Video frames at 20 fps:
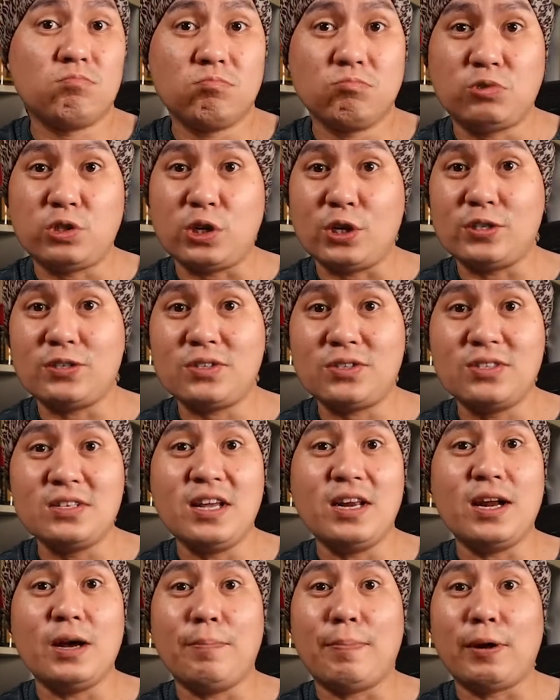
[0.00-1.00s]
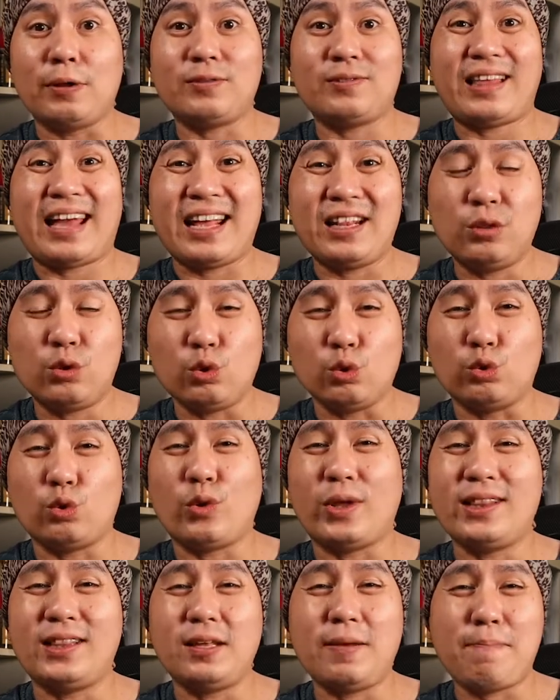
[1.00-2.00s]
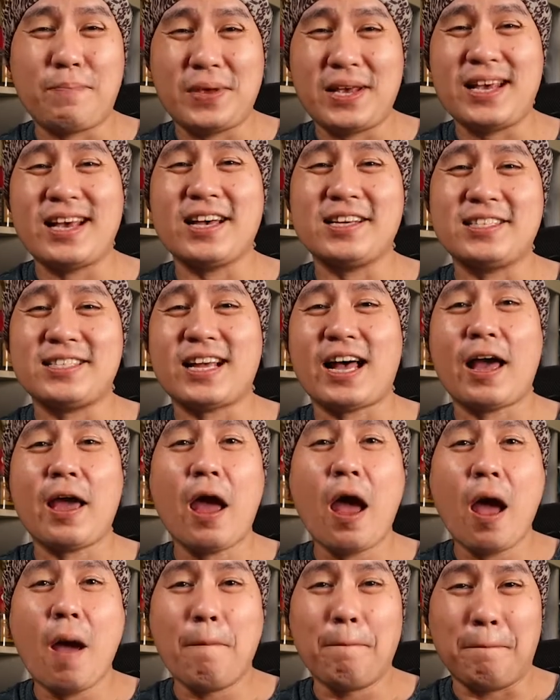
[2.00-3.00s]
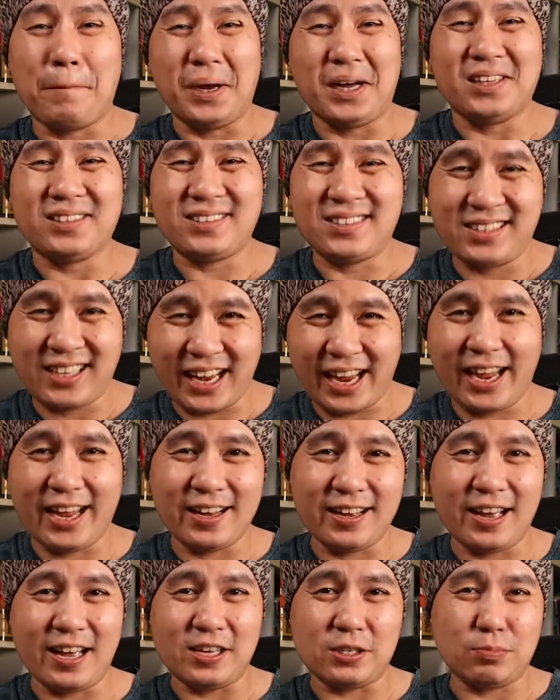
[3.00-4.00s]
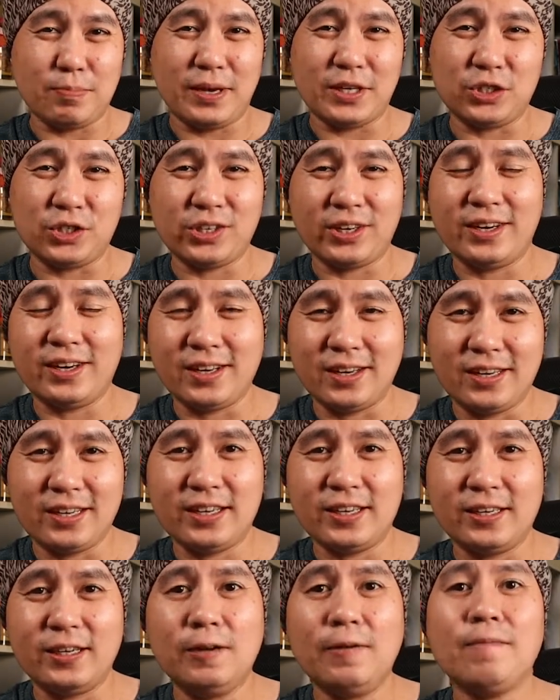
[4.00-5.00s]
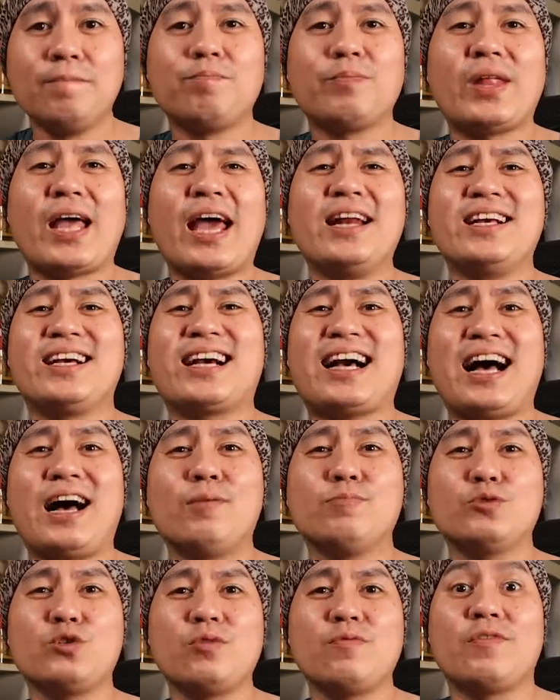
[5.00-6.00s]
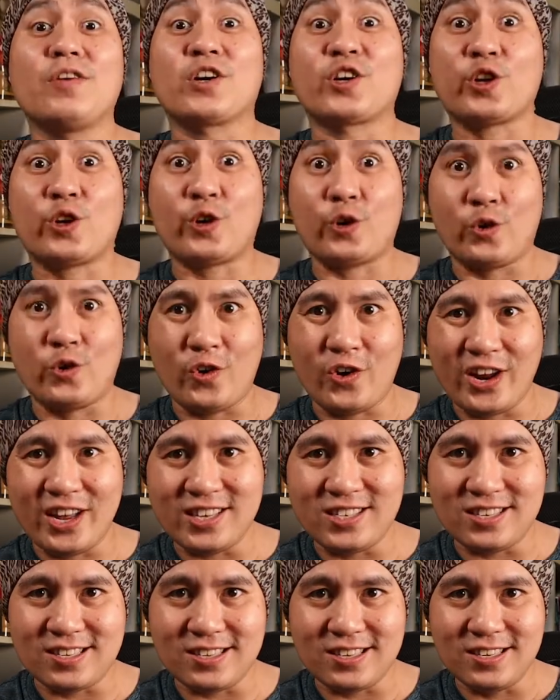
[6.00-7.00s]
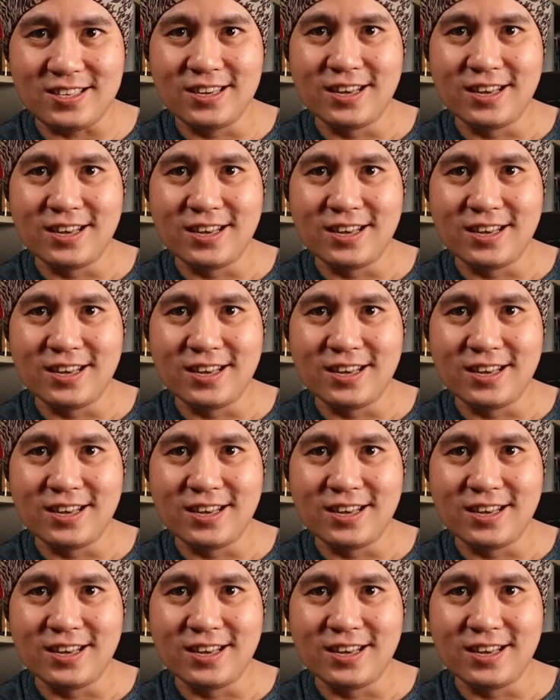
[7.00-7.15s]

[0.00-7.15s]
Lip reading: just need about 10 to 20 psi per tank as mentioned earlier, and it comes with a crazy